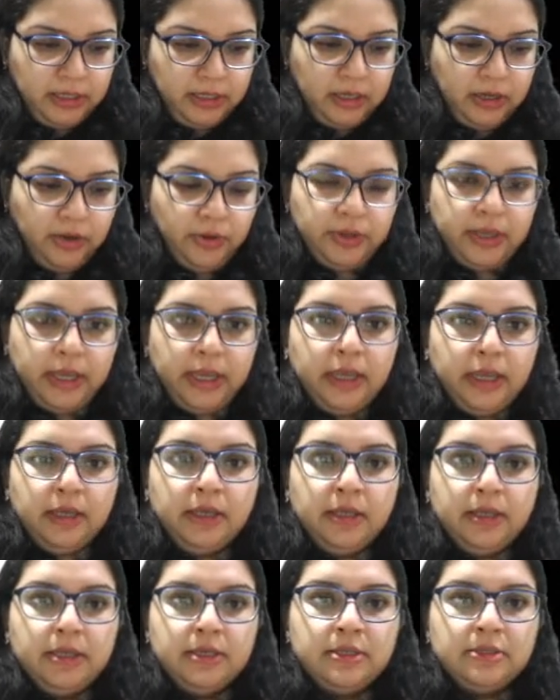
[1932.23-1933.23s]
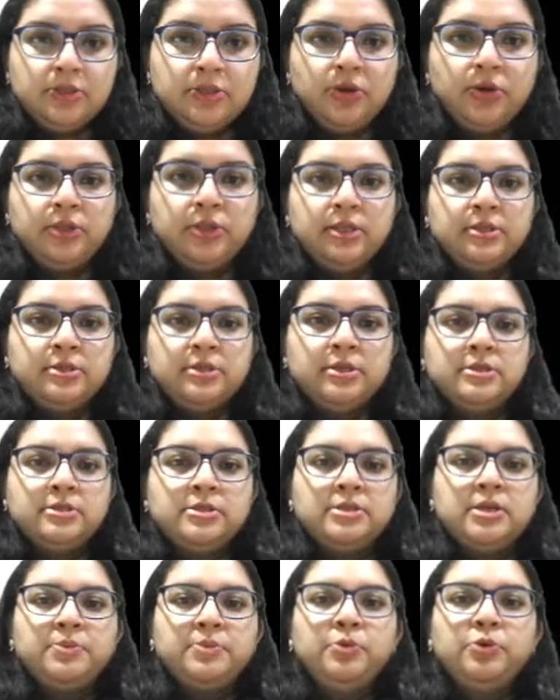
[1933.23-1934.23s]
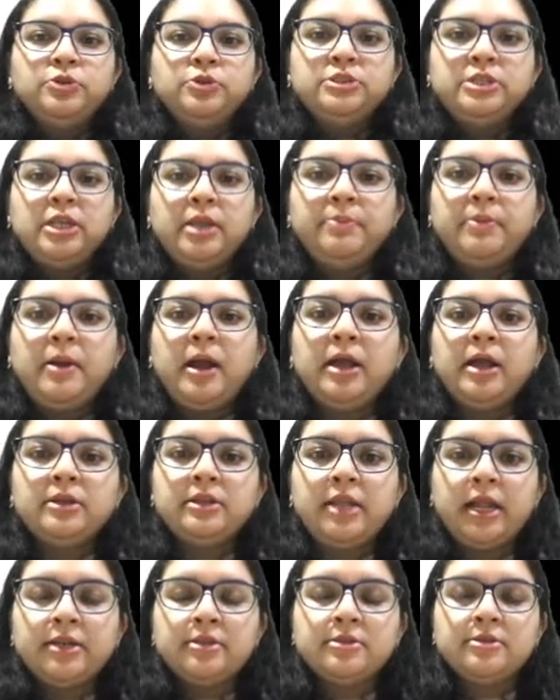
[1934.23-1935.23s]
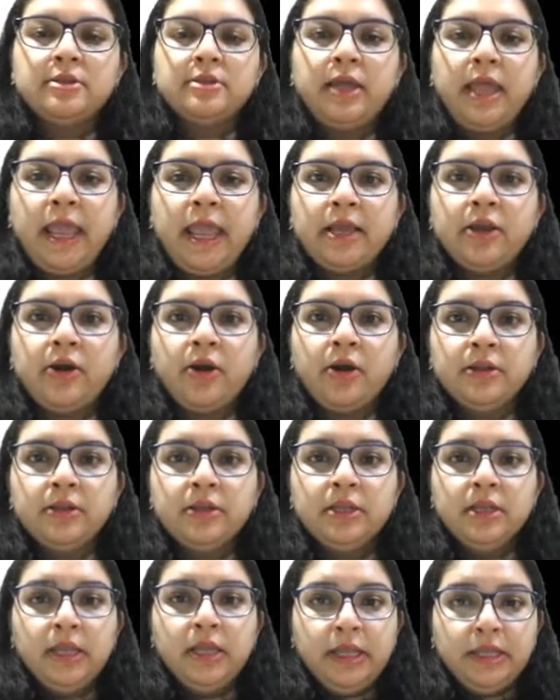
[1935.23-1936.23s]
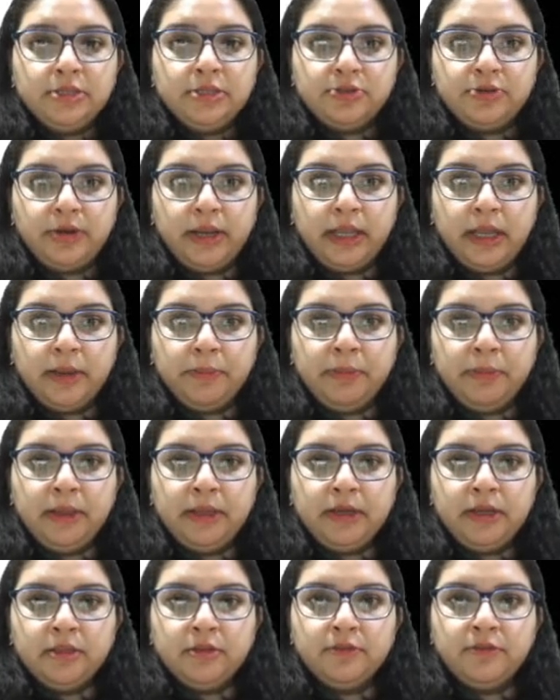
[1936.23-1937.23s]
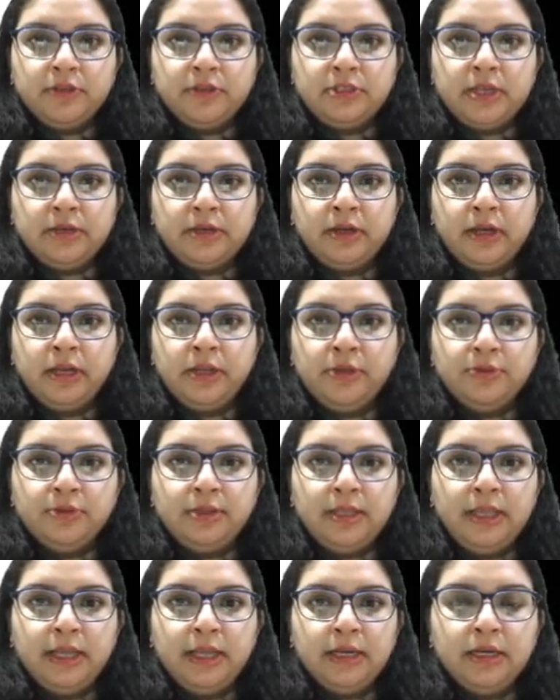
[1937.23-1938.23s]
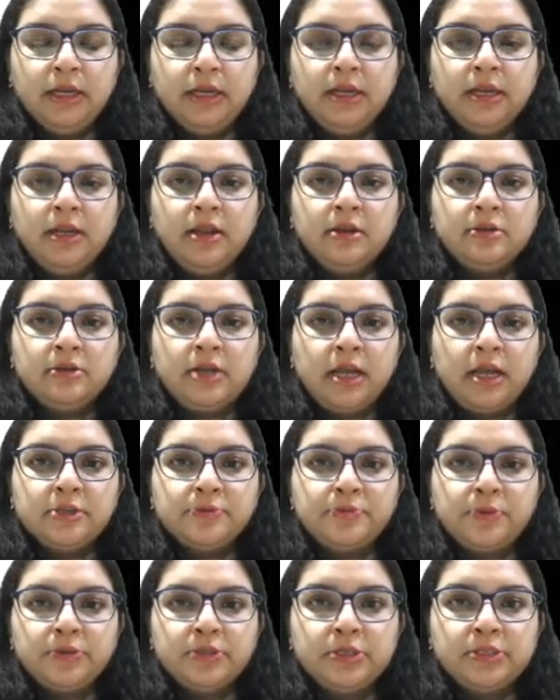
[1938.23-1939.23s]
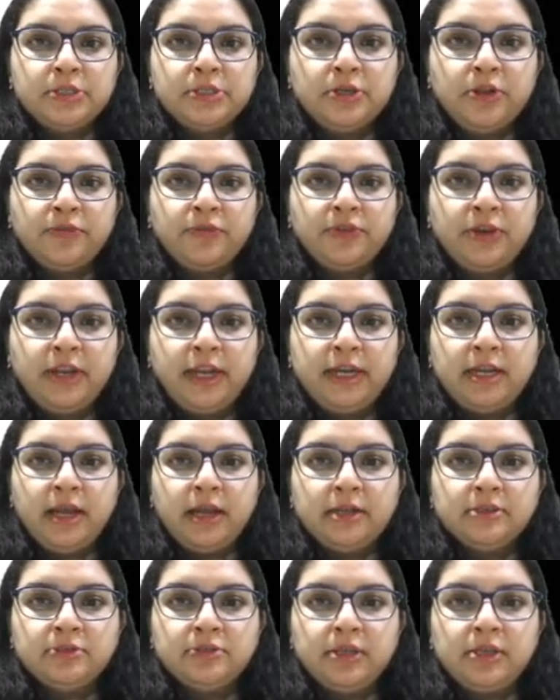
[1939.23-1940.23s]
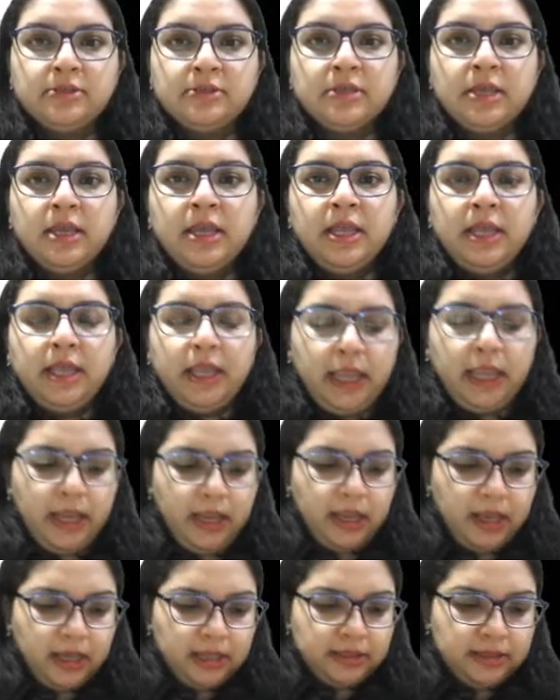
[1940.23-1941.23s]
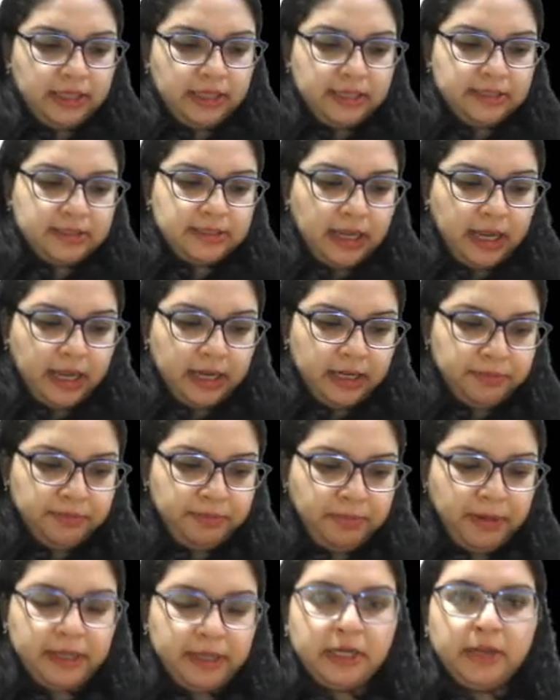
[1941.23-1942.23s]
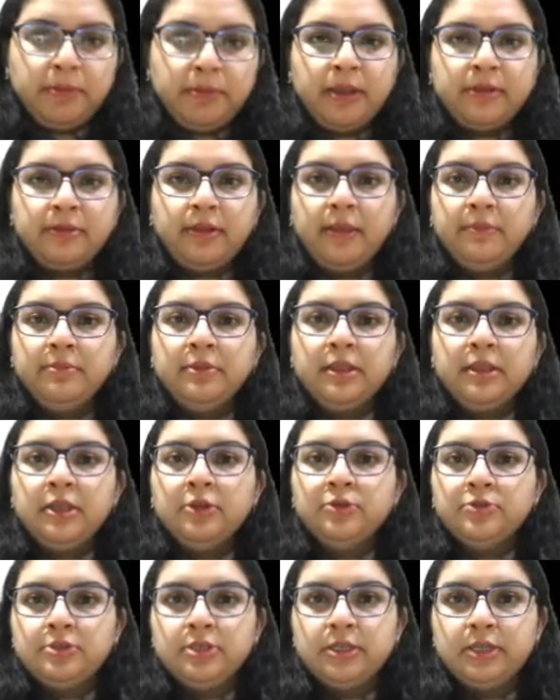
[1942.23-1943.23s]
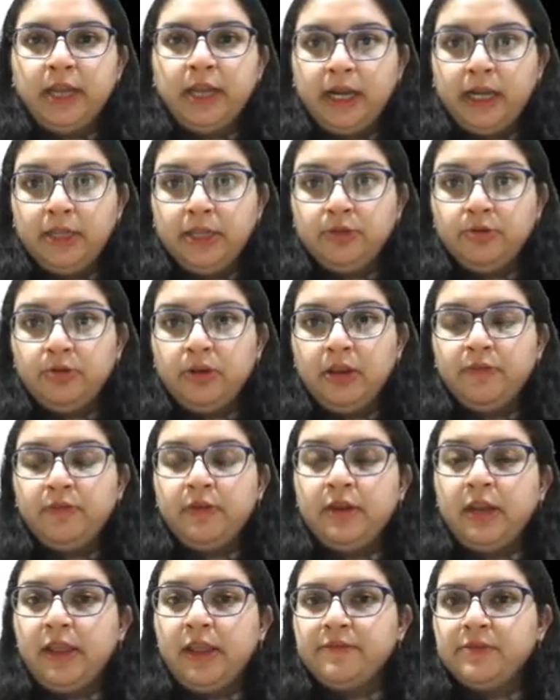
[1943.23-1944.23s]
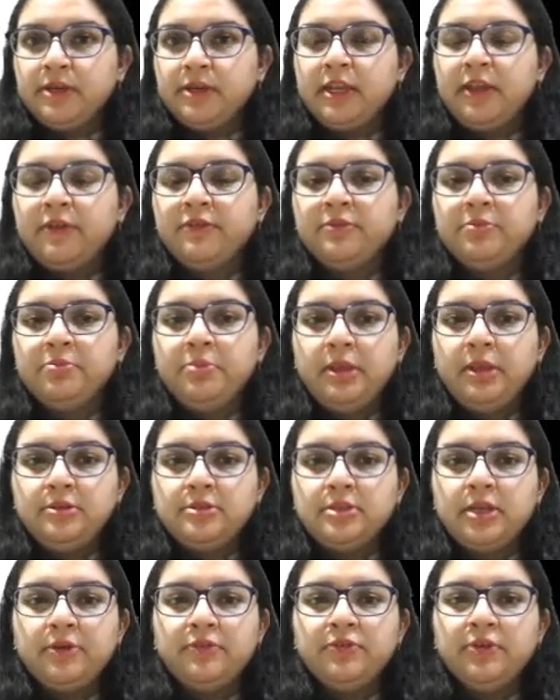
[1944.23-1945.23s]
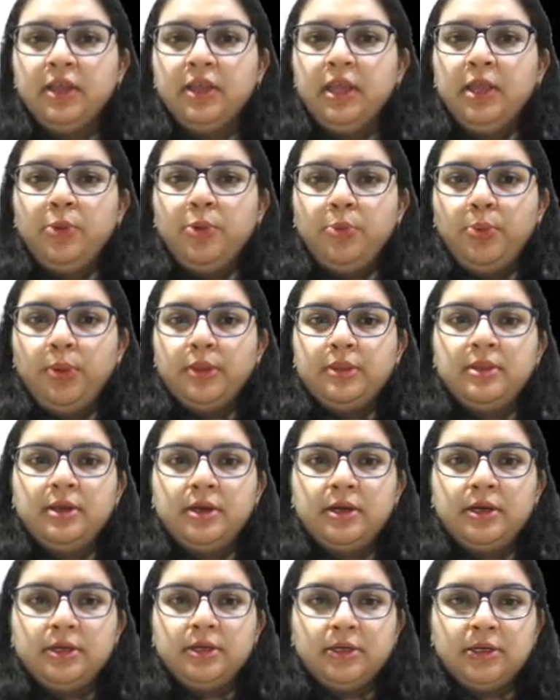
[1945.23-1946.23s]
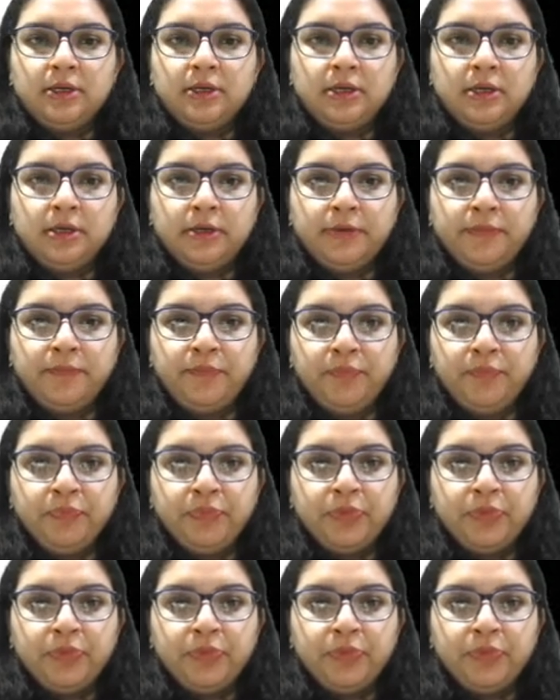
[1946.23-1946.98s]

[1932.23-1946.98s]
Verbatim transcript: Okay, so this is the boot shape heart, that's the egg on string appearance which generally you see in transposition of great arteries. Uh, these are picked up as M C Qs directly, so never ever get mixed up with the um,